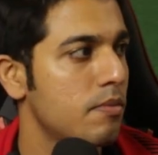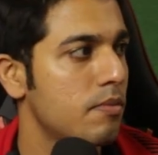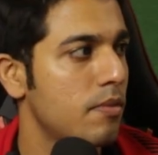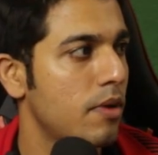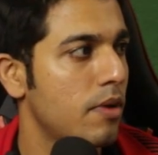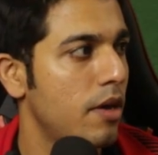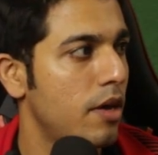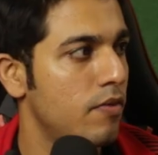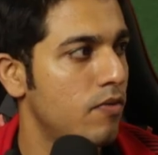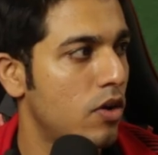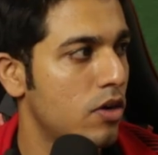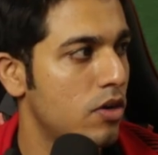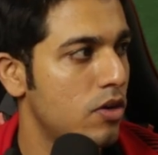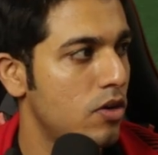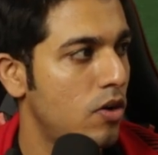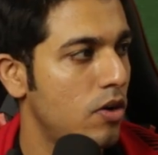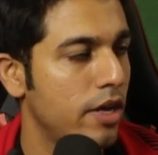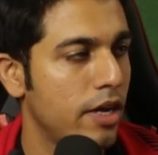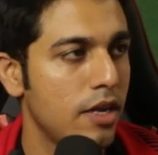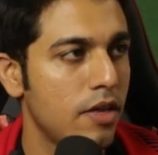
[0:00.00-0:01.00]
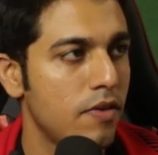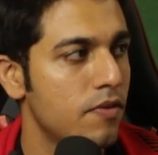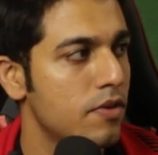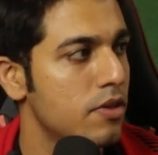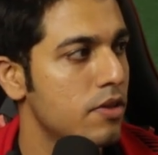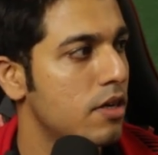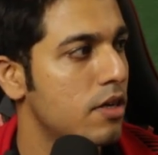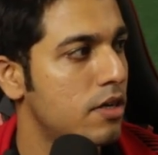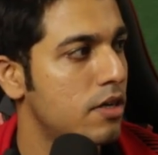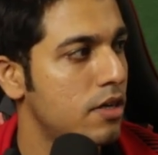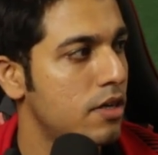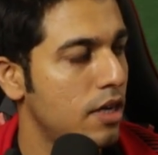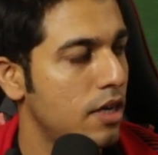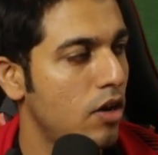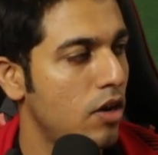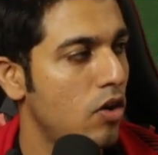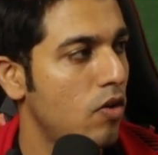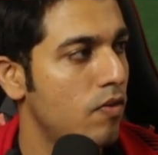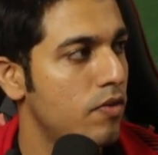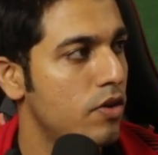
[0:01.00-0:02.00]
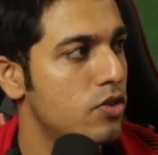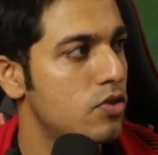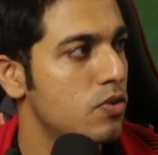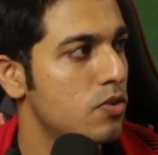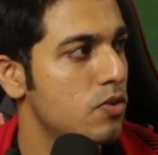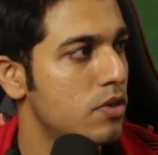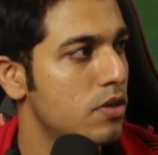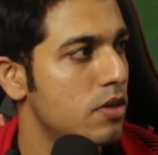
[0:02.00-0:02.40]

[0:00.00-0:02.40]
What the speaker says: and whatnot, and even the trail of the shoot.